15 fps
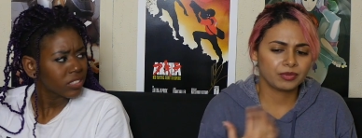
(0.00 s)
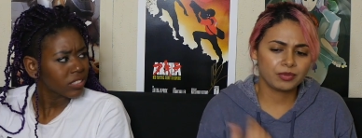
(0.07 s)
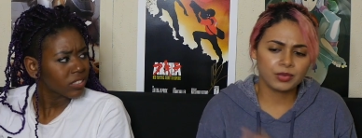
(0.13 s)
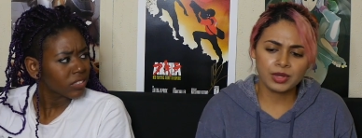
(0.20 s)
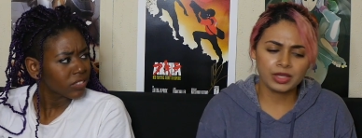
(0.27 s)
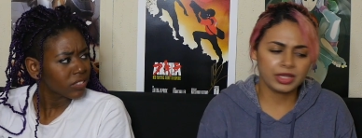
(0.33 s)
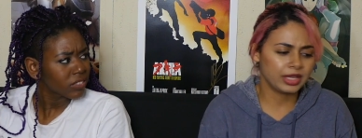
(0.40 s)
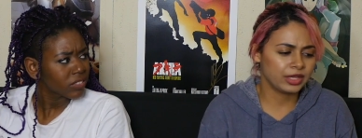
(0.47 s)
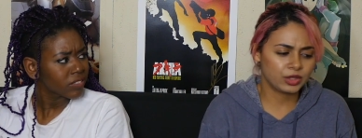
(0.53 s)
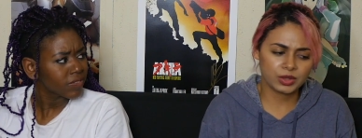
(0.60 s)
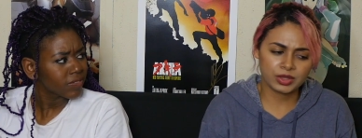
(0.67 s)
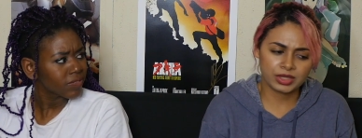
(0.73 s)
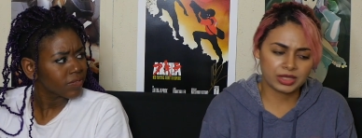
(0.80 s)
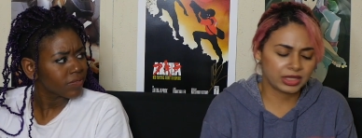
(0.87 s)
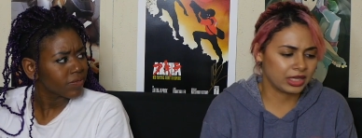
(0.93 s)
Speaker 1: really
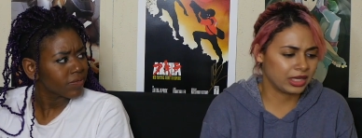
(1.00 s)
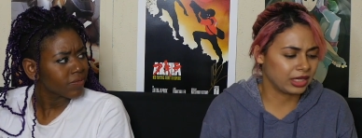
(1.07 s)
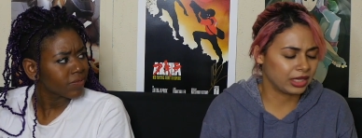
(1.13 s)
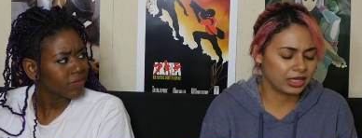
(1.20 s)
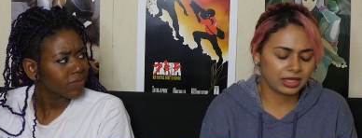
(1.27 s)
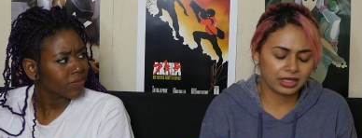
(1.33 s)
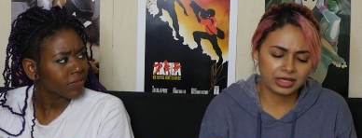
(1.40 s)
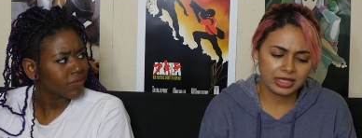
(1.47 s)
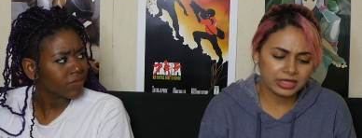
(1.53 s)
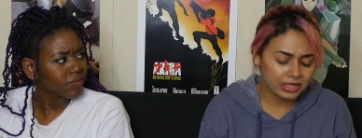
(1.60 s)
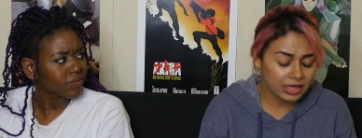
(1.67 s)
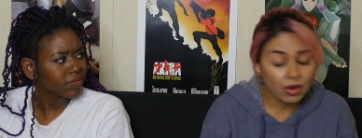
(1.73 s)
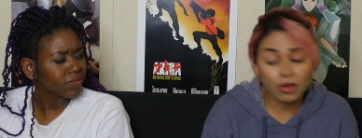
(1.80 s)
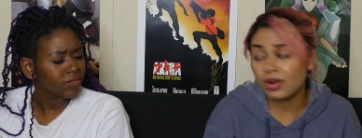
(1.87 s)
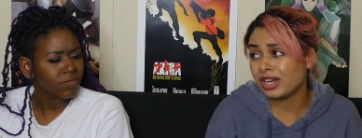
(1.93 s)
interesting. Mm-hmm. He's
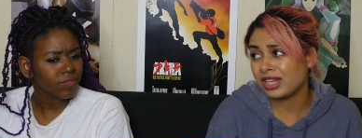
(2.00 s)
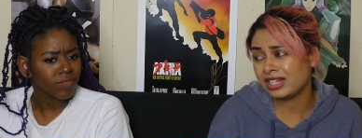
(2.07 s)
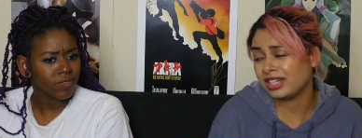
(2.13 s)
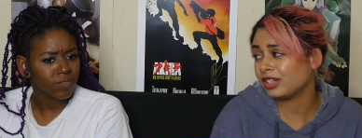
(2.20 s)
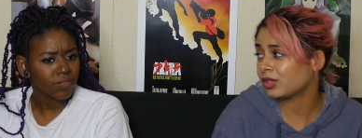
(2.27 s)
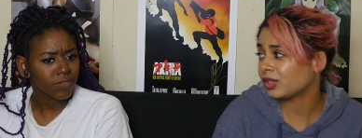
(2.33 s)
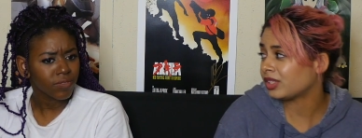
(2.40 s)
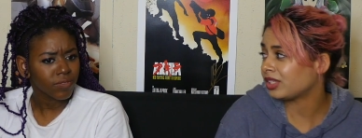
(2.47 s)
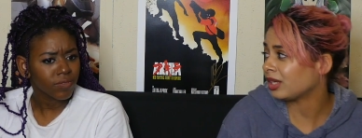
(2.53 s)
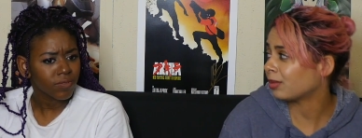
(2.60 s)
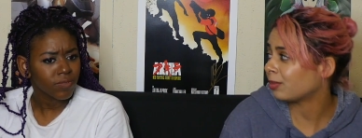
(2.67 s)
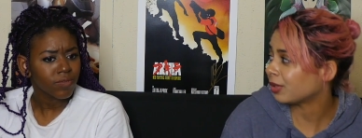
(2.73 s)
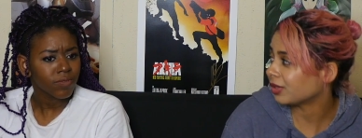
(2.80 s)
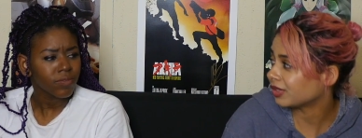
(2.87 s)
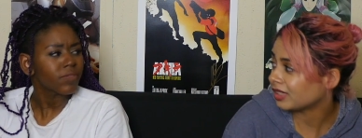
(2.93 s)
already an interesting
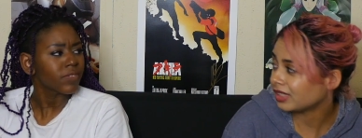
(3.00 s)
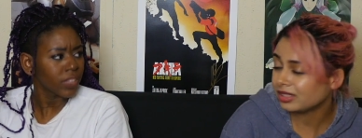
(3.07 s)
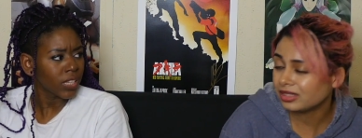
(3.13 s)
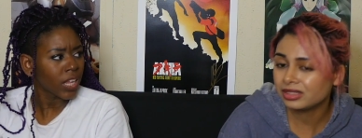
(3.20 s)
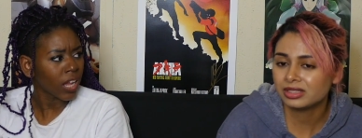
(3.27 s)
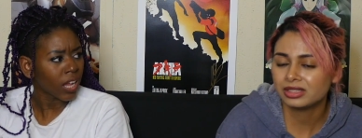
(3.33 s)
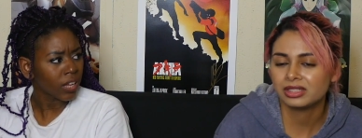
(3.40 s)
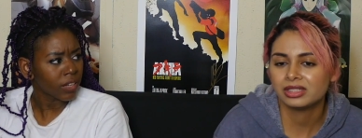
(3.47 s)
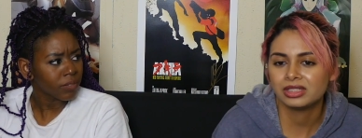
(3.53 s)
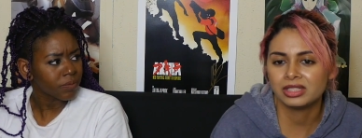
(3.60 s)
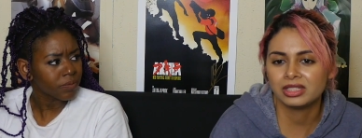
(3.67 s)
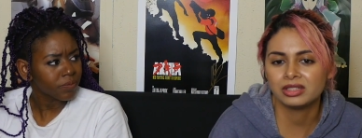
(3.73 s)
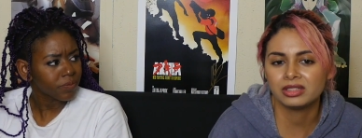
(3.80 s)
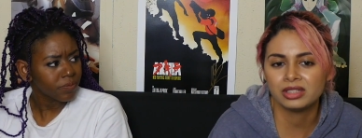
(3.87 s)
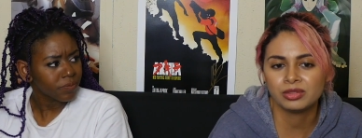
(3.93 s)
person. Yeah.
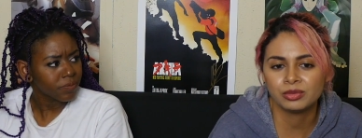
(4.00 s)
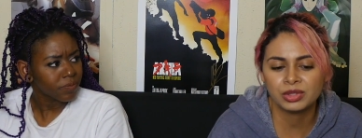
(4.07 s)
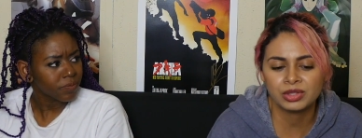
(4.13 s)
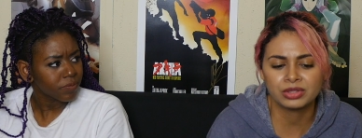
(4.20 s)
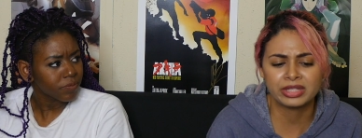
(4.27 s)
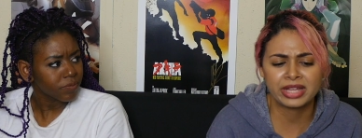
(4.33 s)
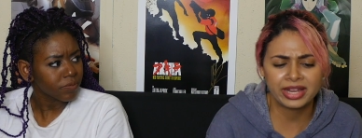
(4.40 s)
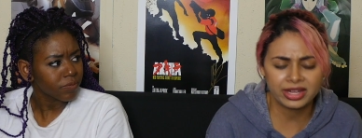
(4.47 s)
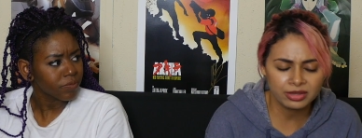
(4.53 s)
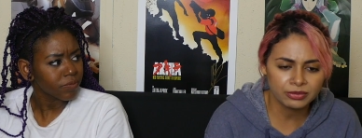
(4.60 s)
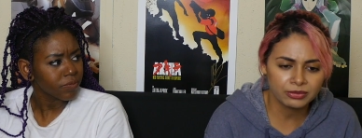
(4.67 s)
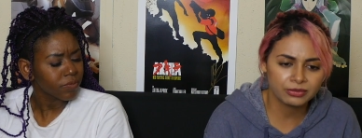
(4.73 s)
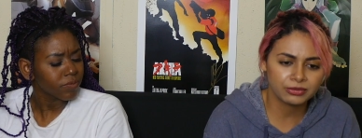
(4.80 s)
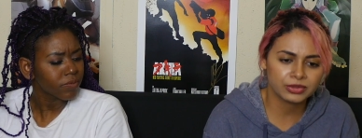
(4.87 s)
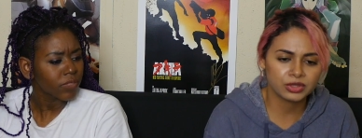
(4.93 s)
In in real
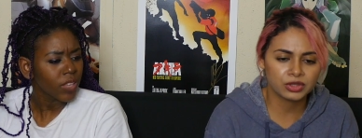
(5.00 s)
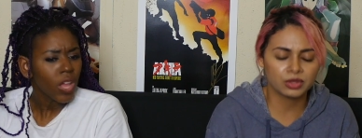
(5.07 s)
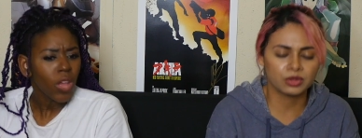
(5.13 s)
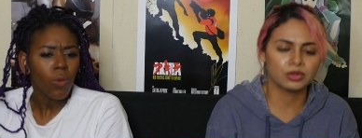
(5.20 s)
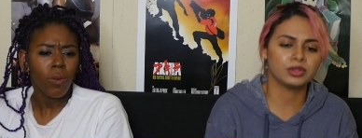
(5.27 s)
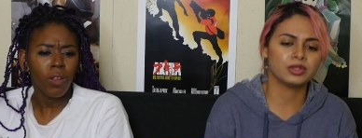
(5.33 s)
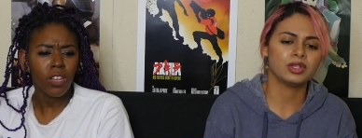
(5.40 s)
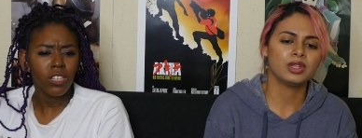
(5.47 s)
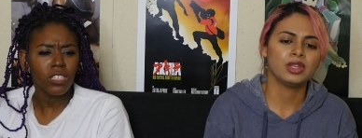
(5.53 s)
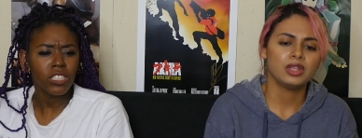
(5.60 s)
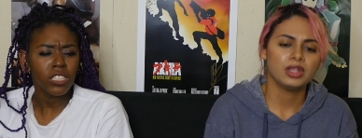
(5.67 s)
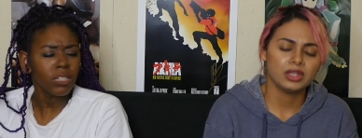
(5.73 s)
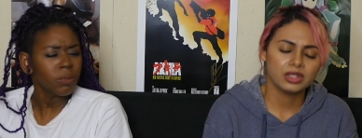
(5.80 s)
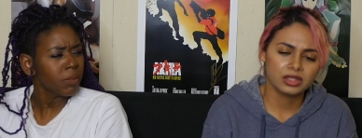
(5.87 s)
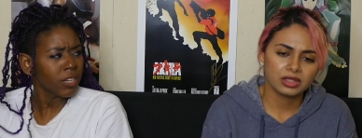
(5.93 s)
life, so what else has
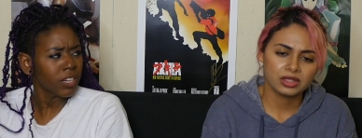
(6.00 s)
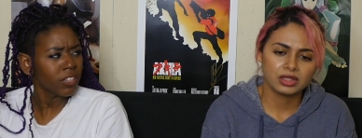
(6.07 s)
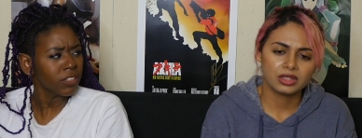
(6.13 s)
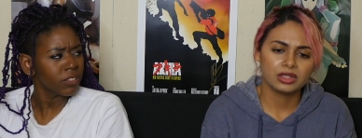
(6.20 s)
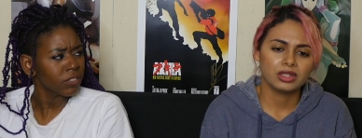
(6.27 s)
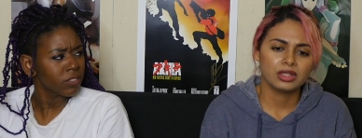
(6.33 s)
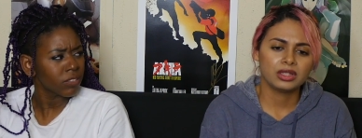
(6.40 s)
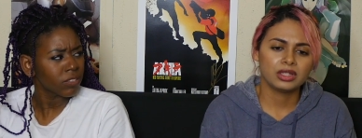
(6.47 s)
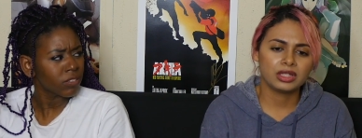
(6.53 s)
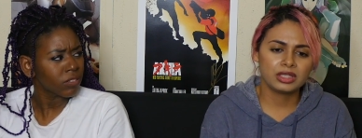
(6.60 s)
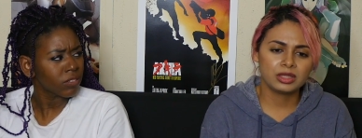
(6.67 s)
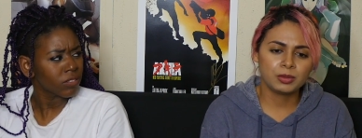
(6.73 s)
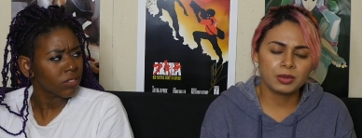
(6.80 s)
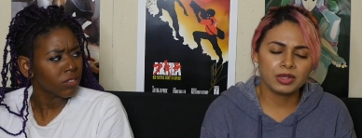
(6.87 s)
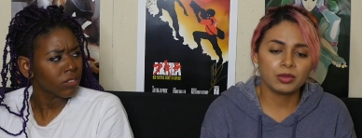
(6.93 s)
he been in?
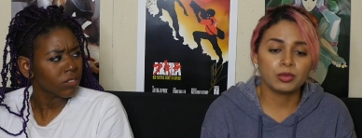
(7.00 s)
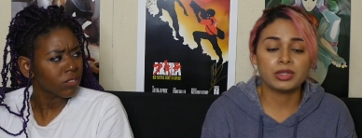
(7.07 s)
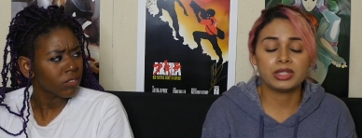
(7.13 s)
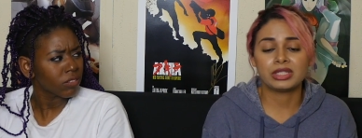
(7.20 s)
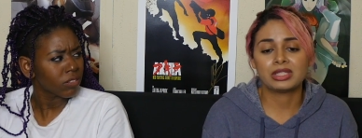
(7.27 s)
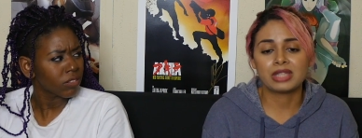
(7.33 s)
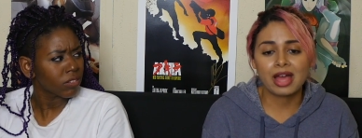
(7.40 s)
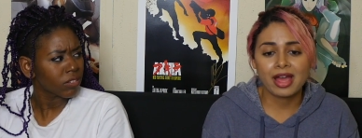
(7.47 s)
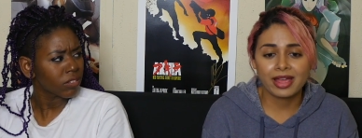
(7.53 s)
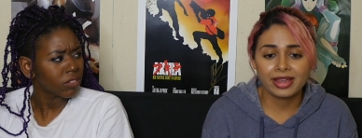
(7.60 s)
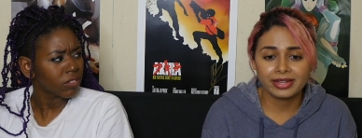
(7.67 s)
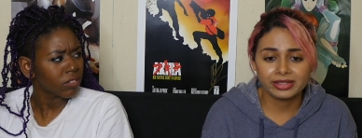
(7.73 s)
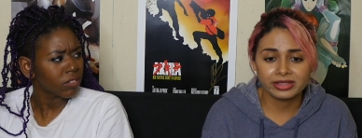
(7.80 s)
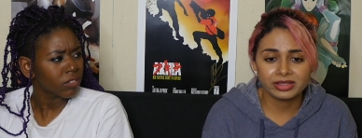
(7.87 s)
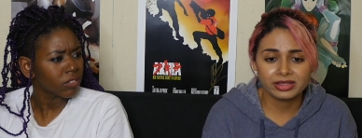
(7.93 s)
He's been well,
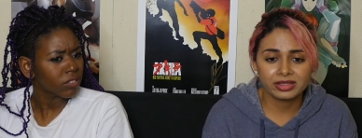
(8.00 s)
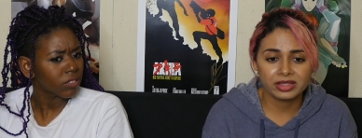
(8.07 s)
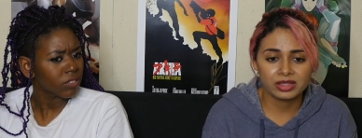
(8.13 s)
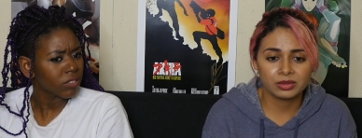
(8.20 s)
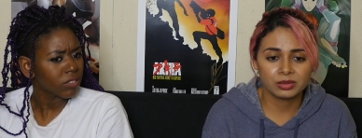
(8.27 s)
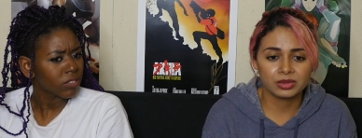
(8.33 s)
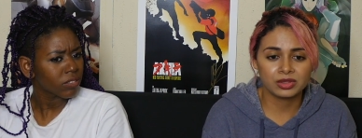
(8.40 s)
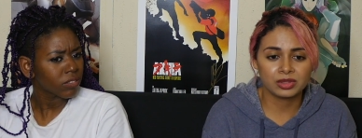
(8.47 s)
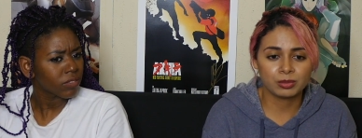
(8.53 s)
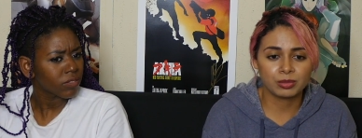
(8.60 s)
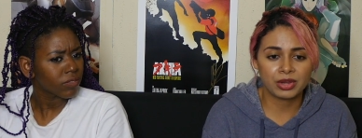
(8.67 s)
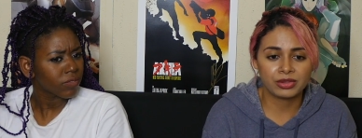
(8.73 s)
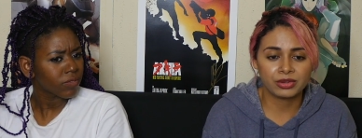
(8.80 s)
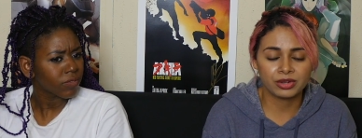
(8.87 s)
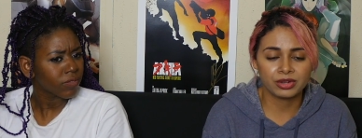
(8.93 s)
Signs. He was the
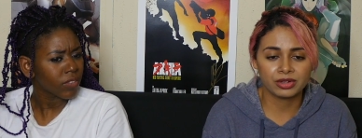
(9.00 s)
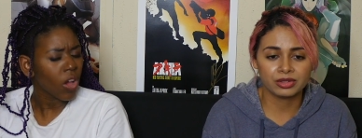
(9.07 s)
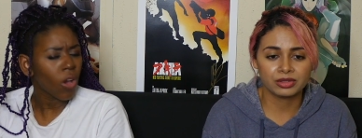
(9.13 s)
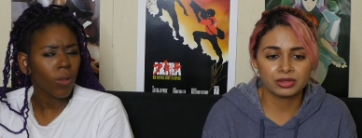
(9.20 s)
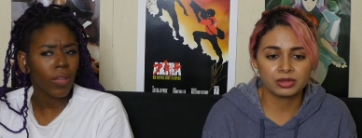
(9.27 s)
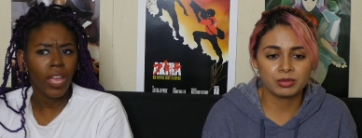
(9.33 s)
brother. Oh